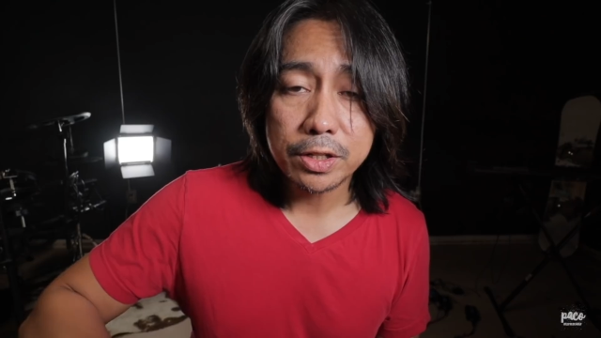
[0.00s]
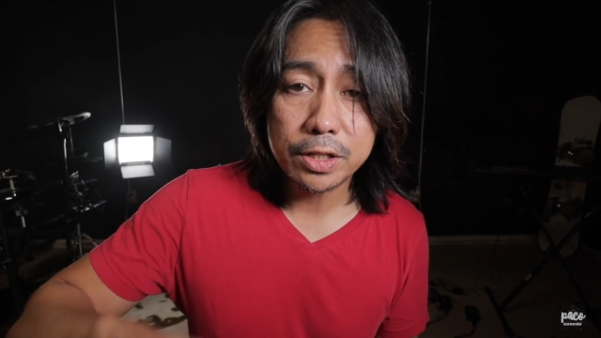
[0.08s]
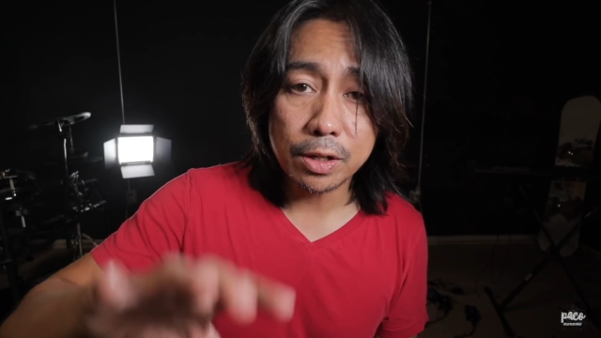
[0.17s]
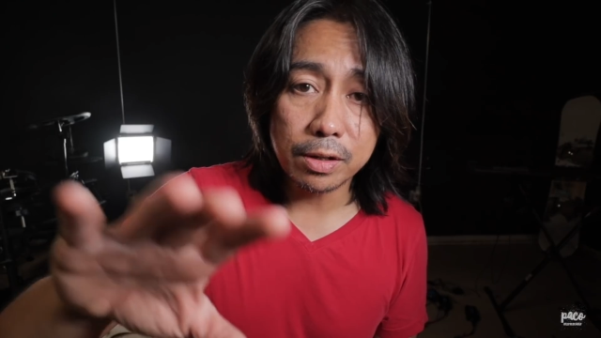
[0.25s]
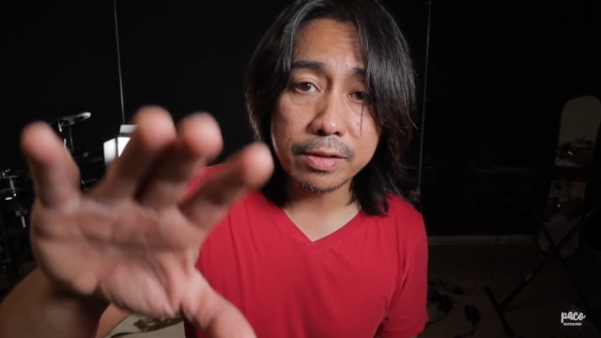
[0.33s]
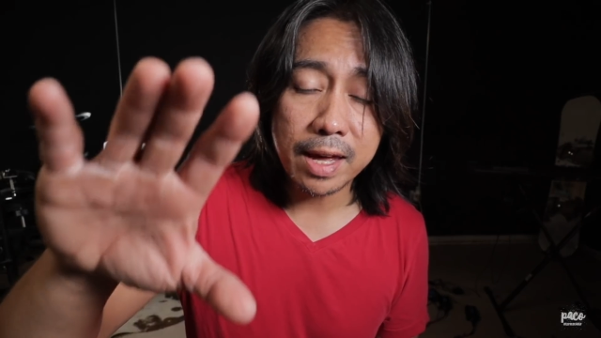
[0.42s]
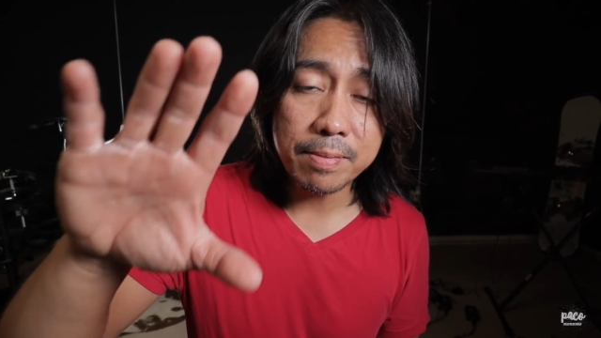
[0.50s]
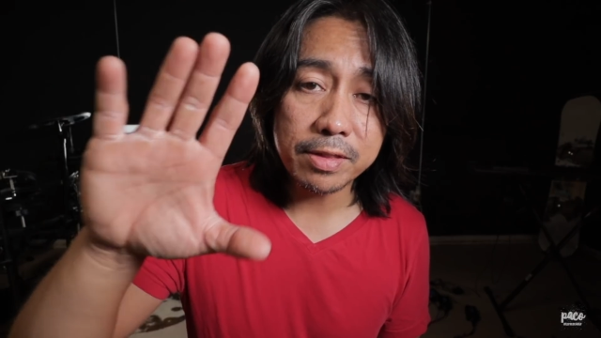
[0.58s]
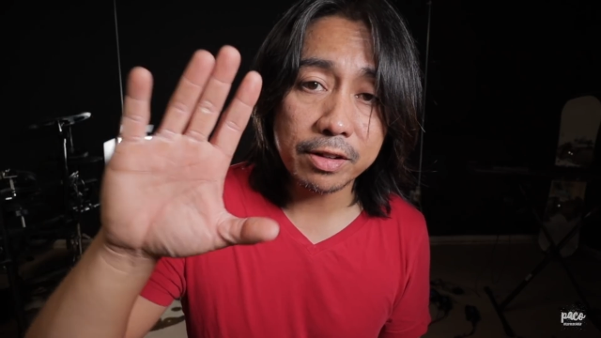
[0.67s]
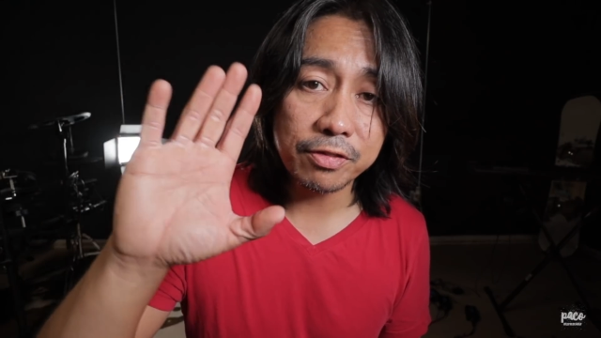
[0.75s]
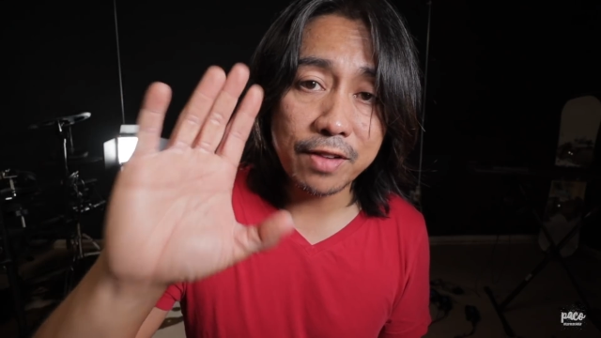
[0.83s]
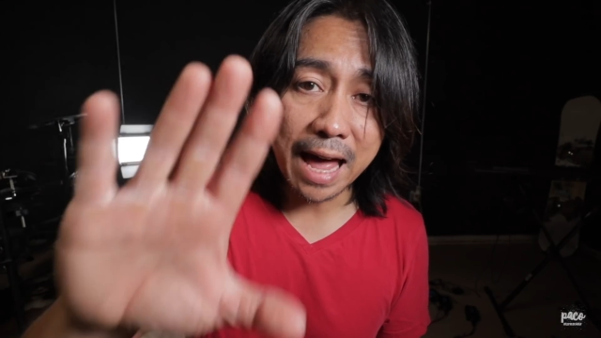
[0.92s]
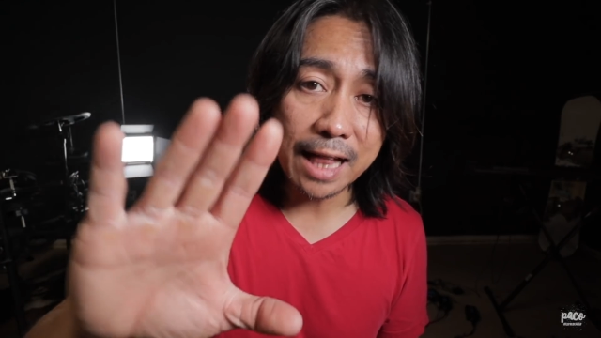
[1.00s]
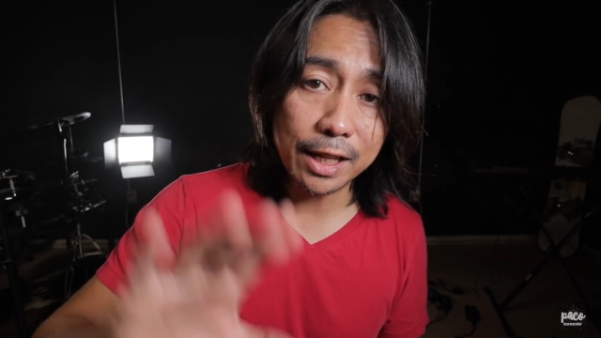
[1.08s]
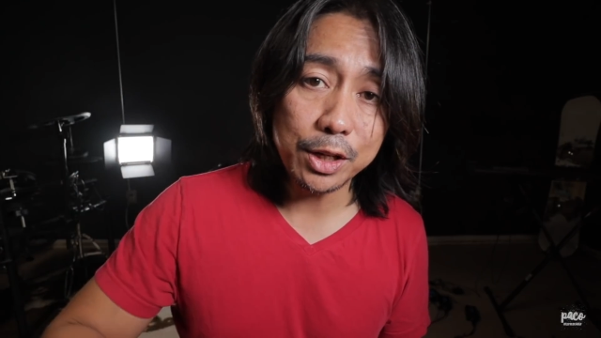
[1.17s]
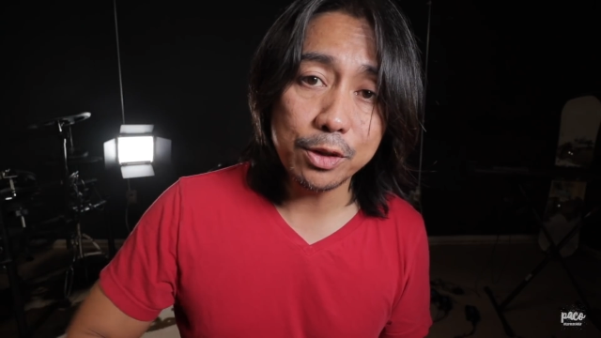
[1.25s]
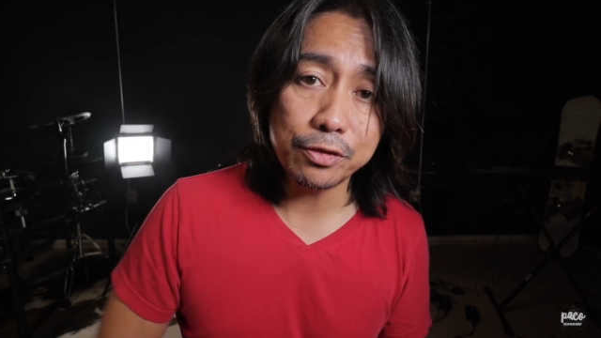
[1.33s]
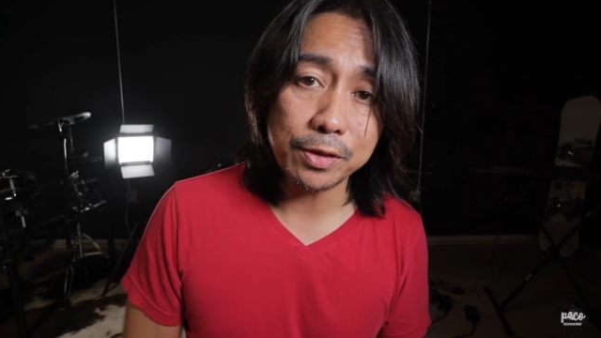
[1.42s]
Show them their
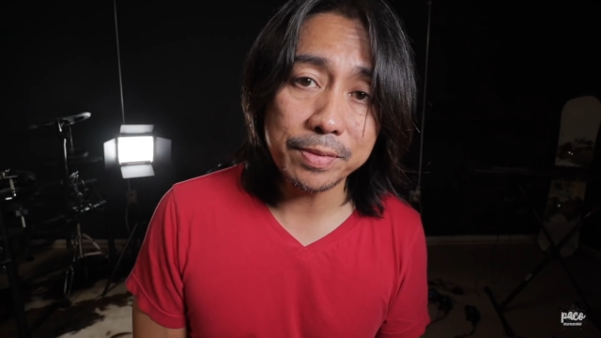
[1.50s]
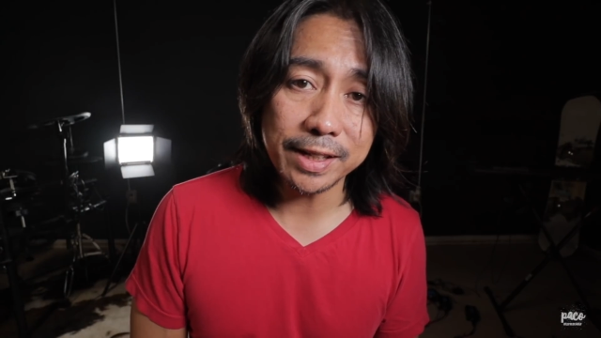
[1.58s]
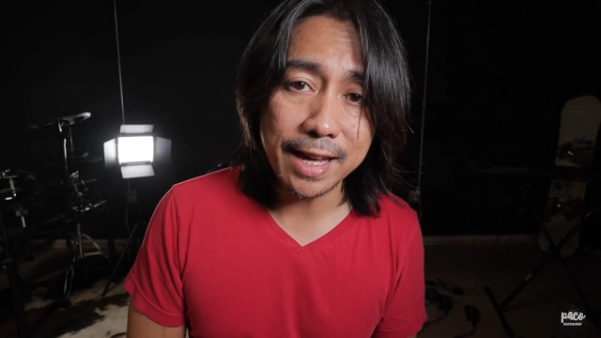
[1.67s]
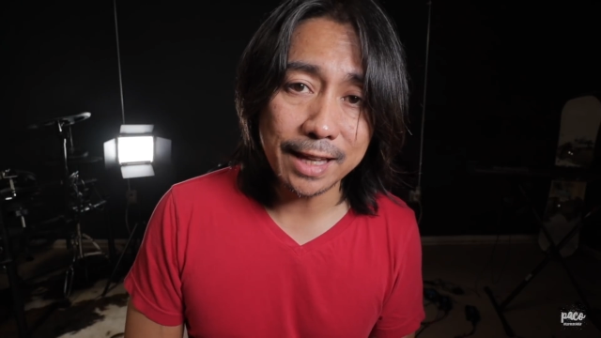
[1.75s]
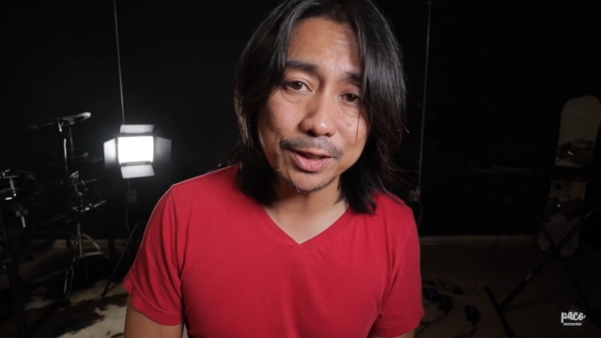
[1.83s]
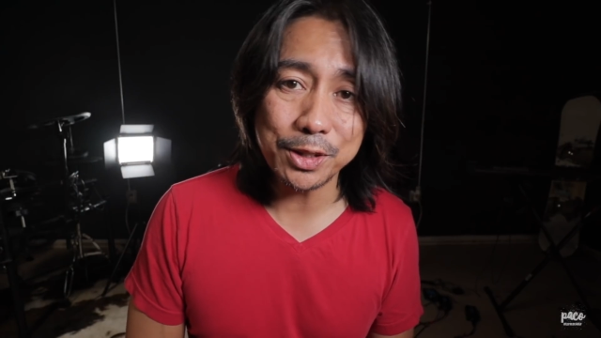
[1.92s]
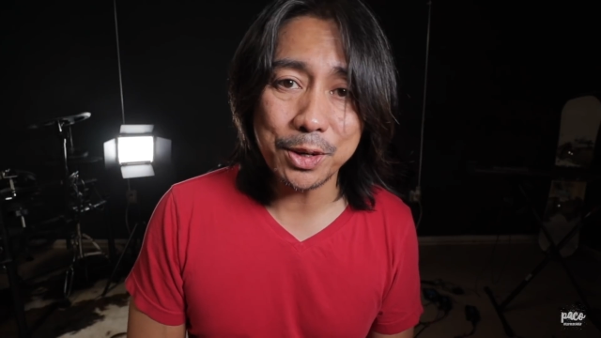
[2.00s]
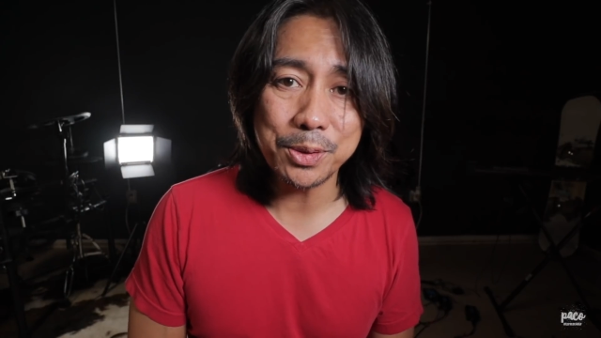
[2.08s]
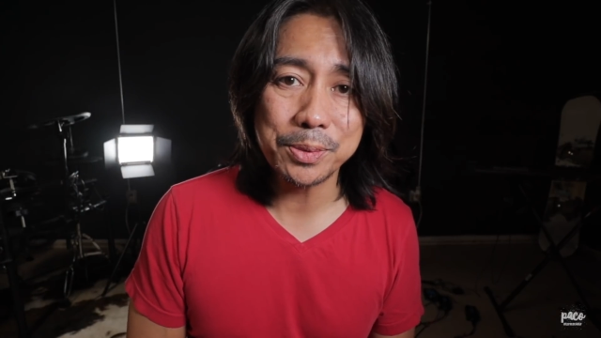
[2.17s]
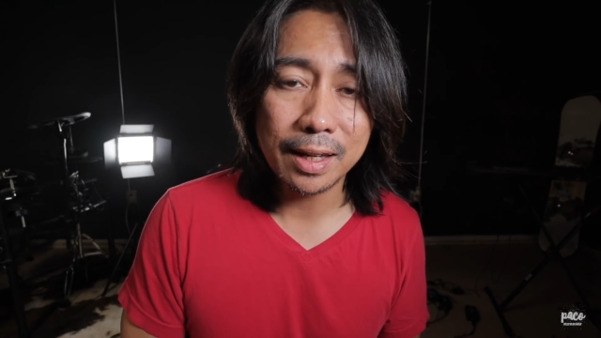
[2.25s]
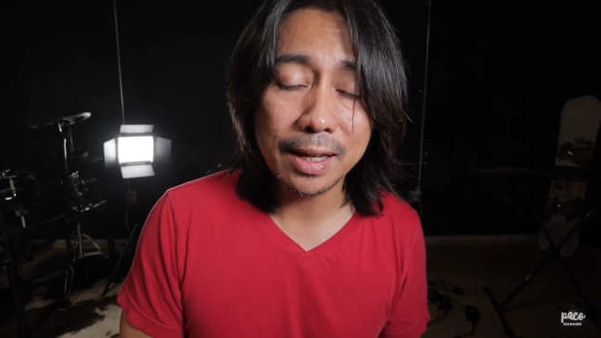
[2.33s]
value from the get-go,